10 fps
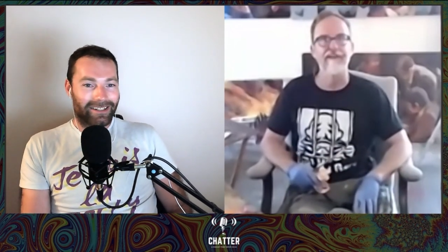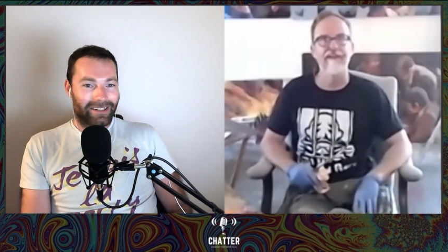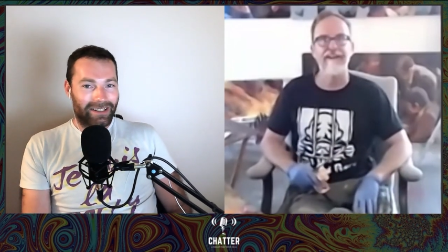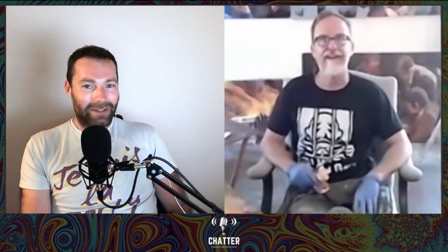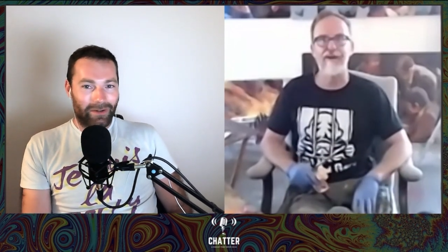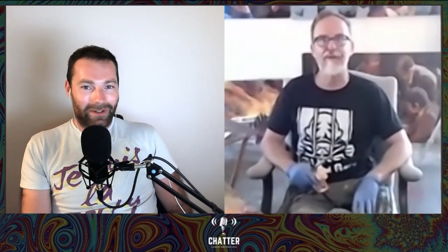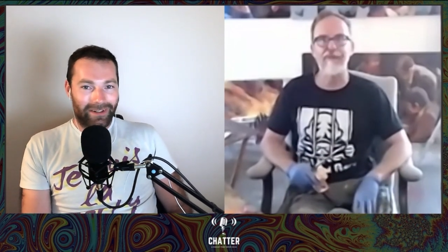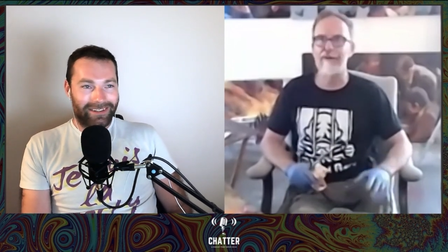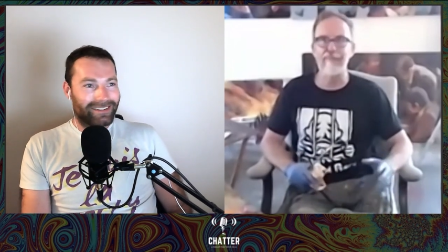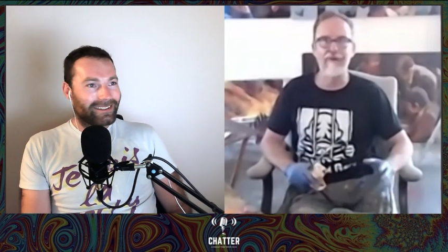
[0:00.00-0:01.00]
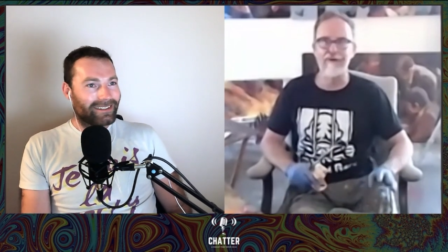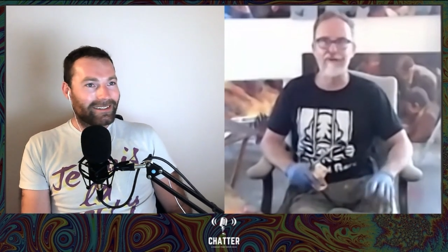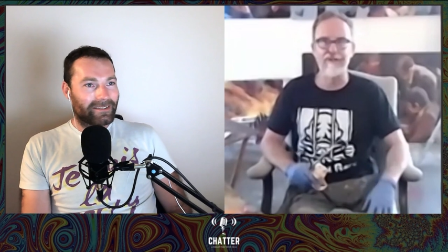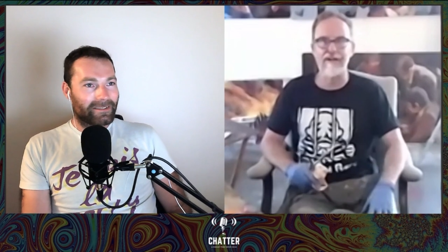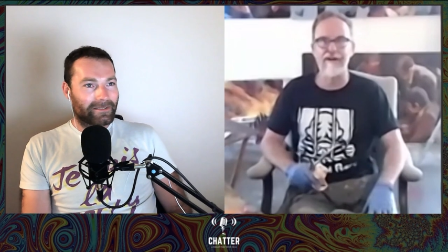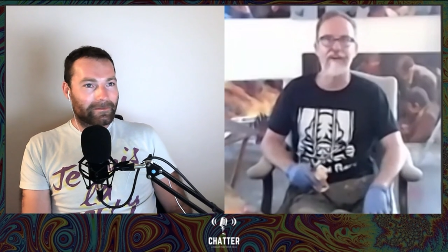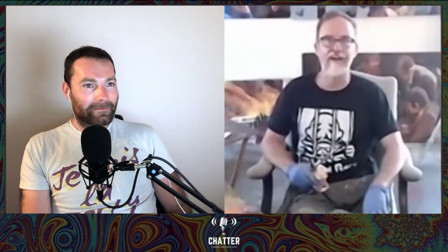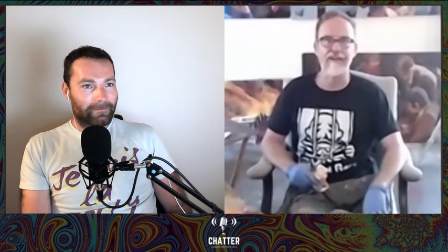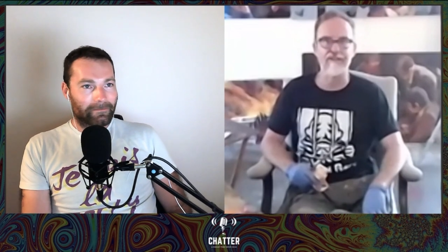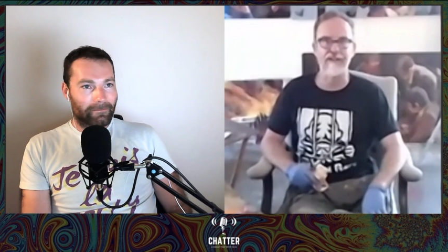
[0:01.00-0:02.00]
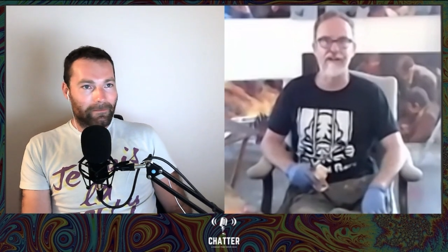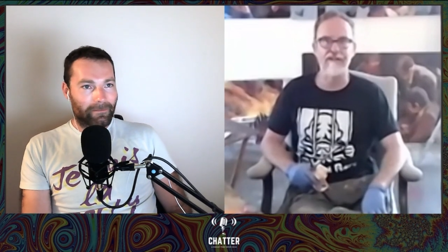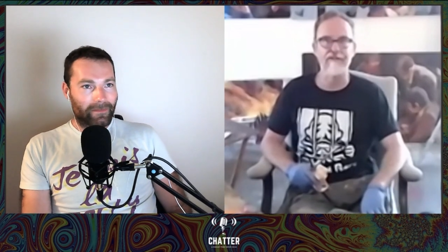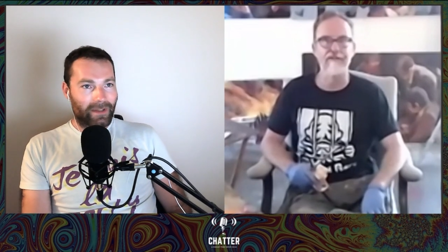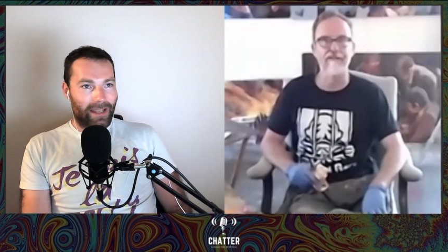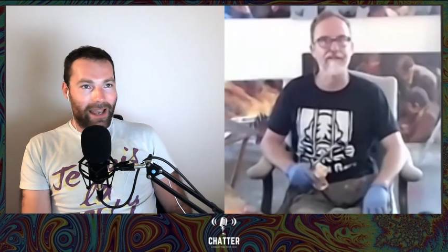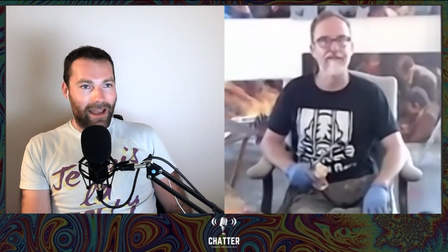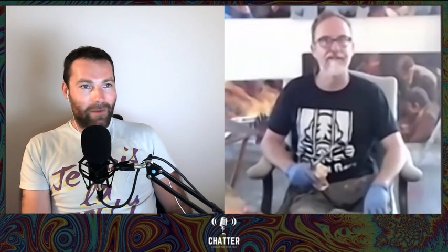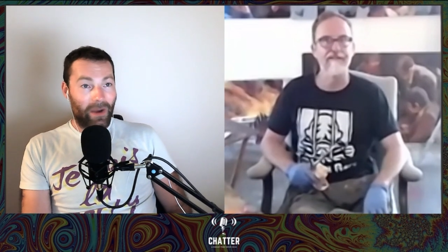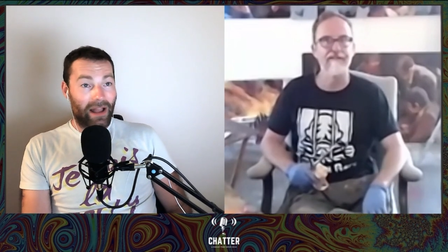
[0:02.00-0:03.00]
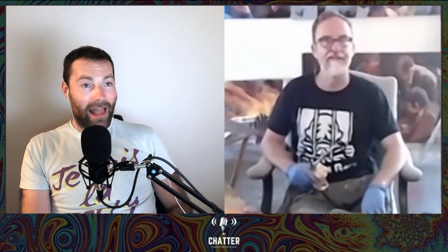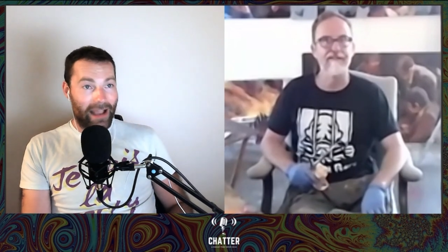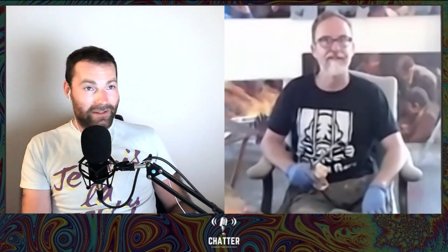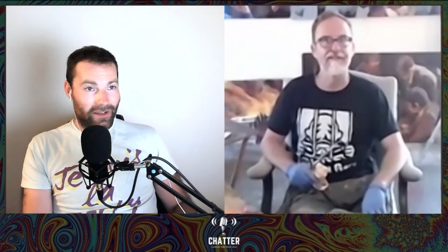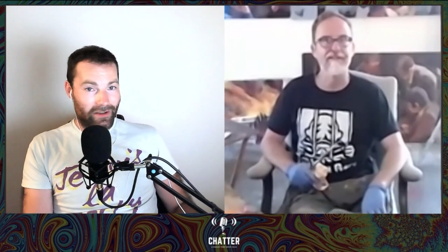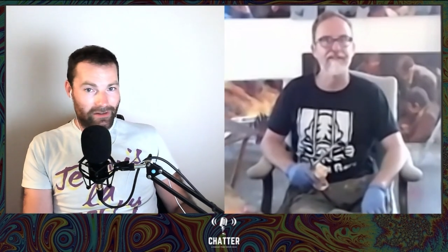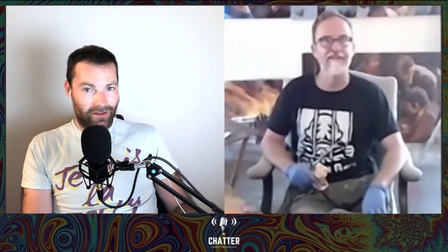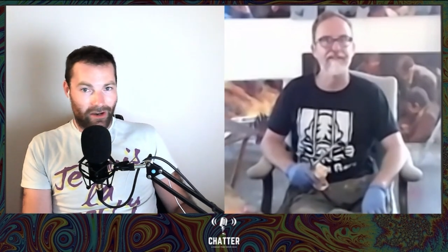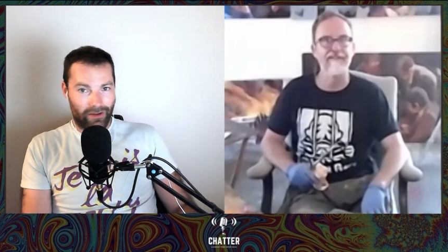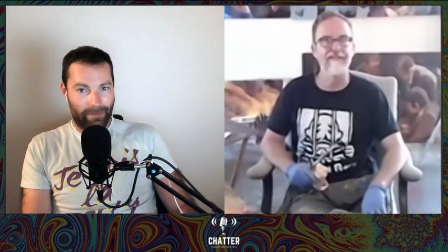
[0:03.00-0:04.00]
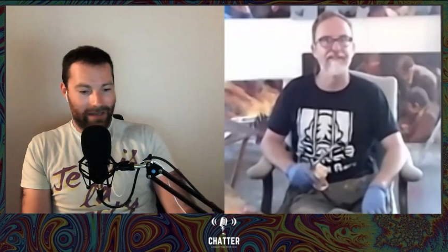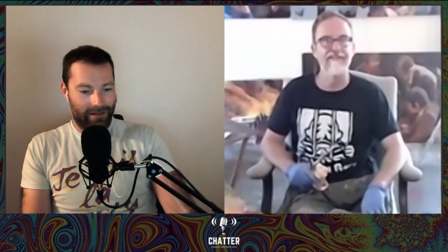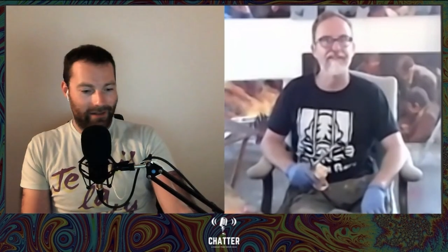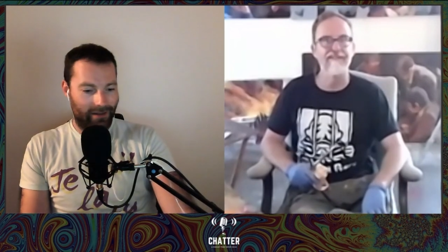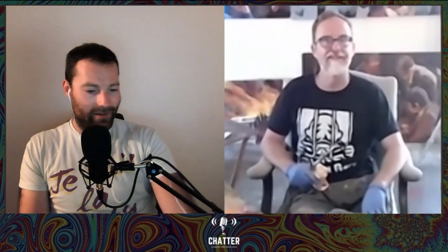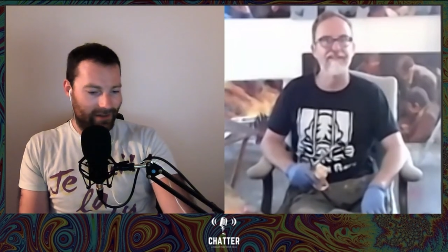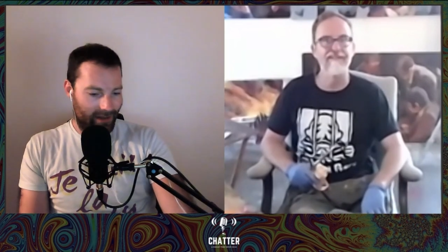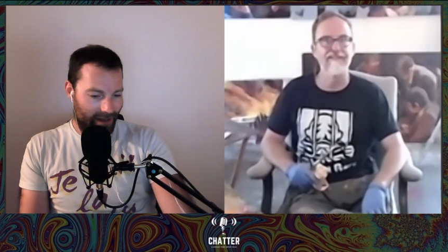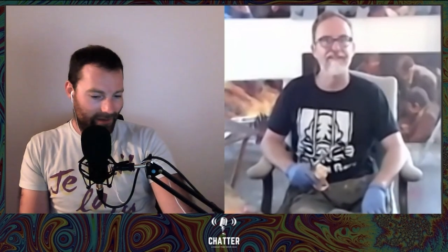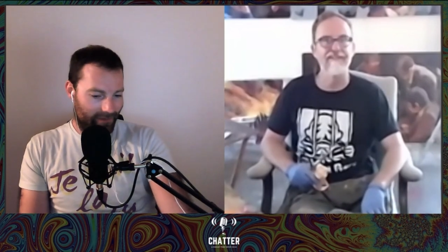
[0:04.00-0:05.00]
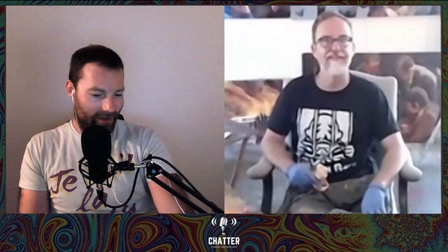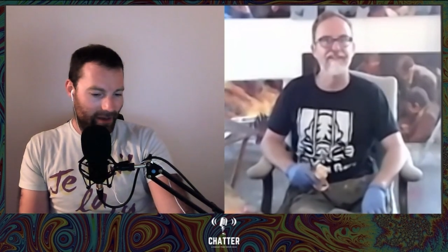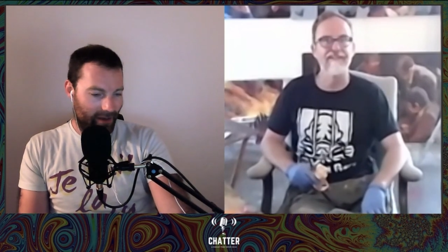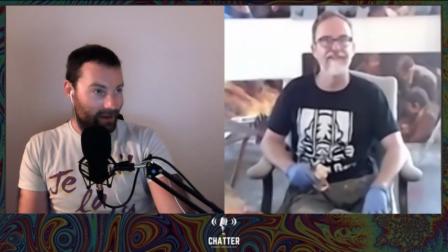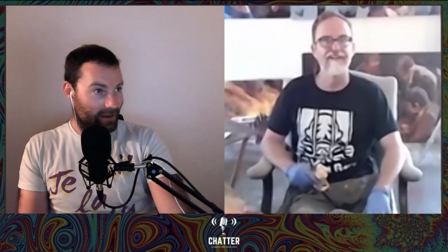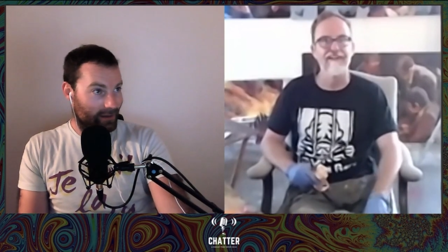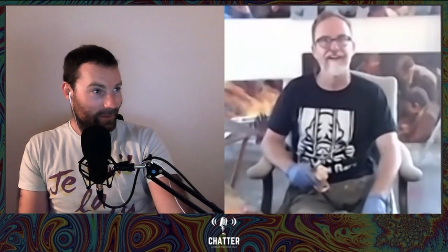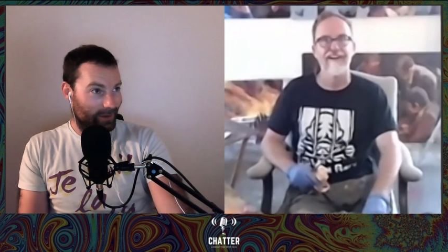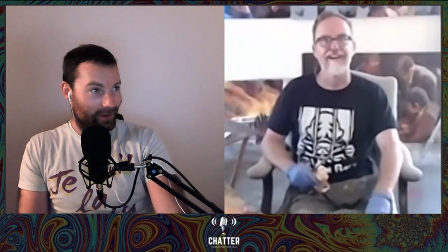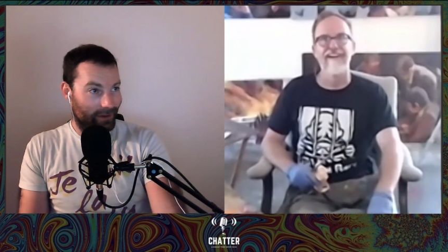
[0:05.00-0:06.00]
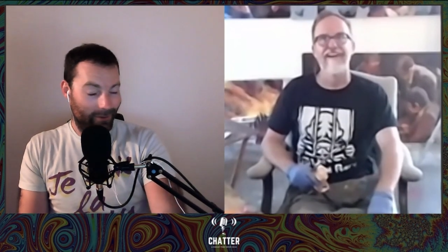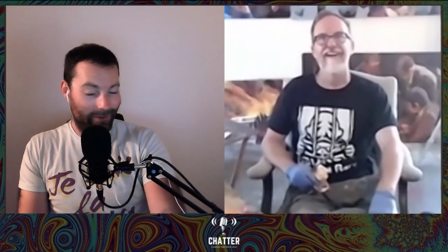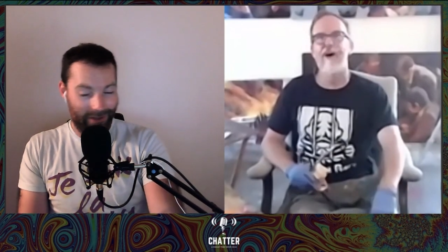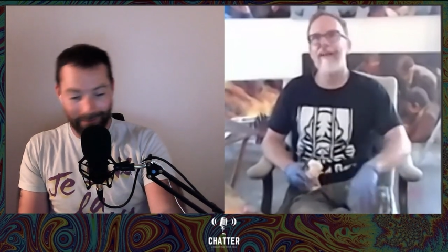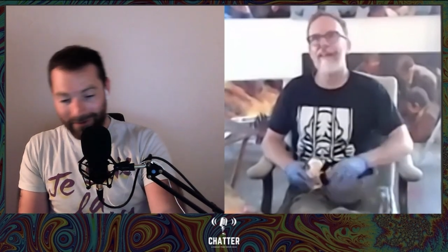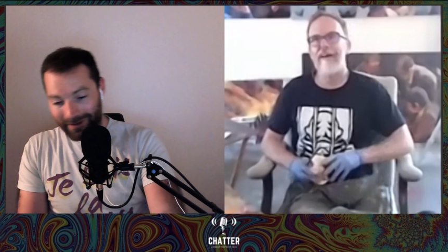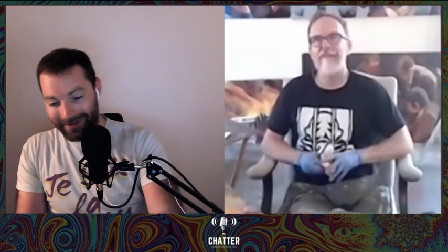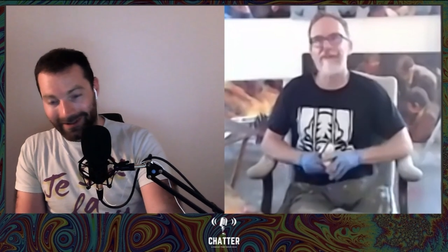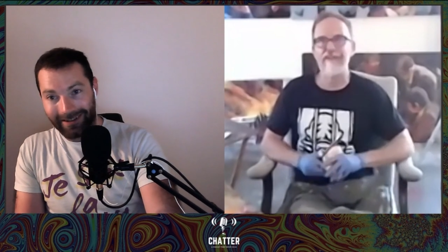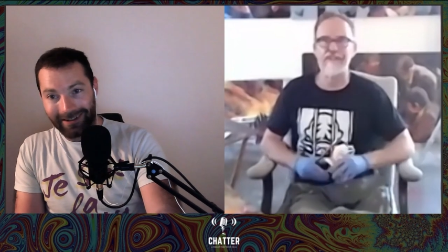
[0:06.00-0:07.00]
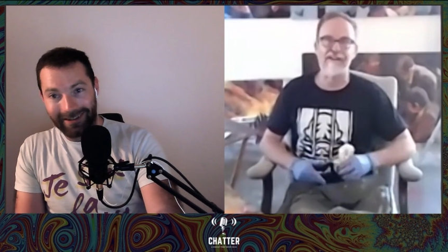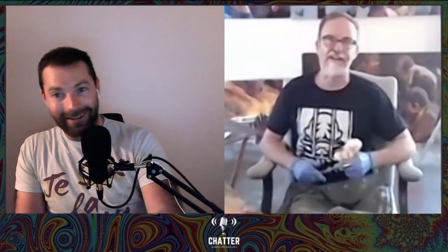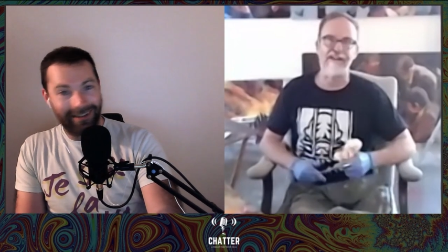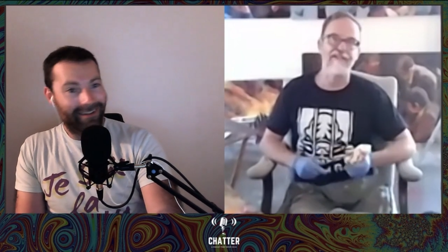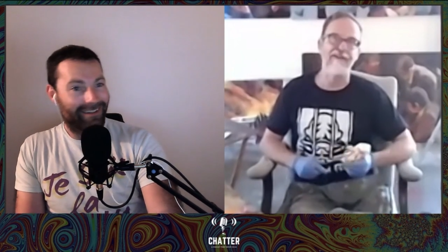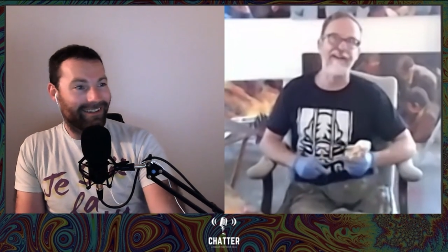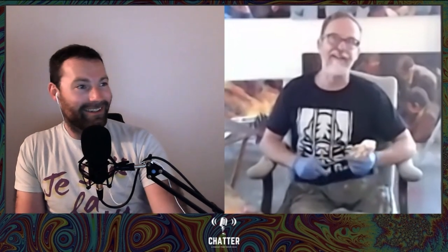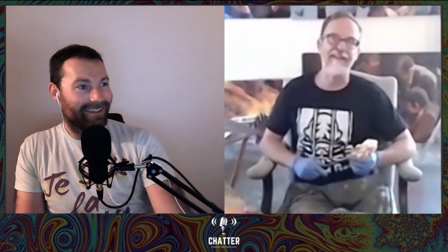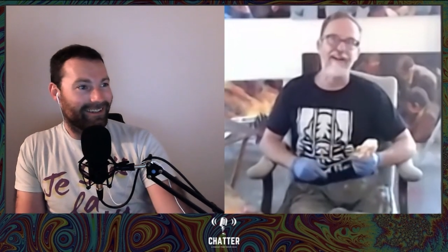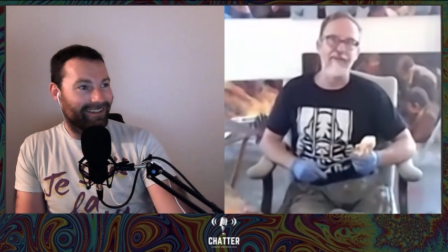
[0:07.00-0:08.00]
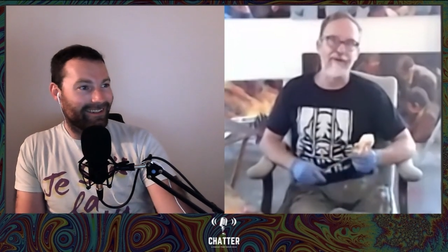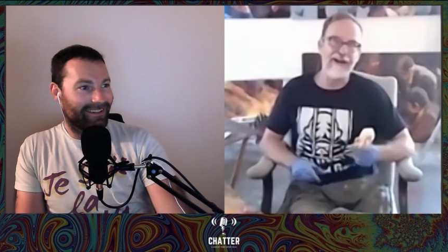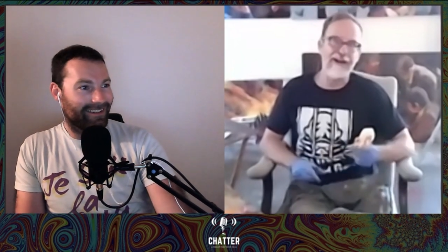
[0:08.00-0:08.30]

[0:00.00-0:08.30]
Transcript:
Speaker 1: You know, the computers love the hexagons.
Speaker 2: Yeah, well, hexagons are the bestagons, if anyone knows.
Speaker 1: Oh, I love hexagons. I mean, when I was a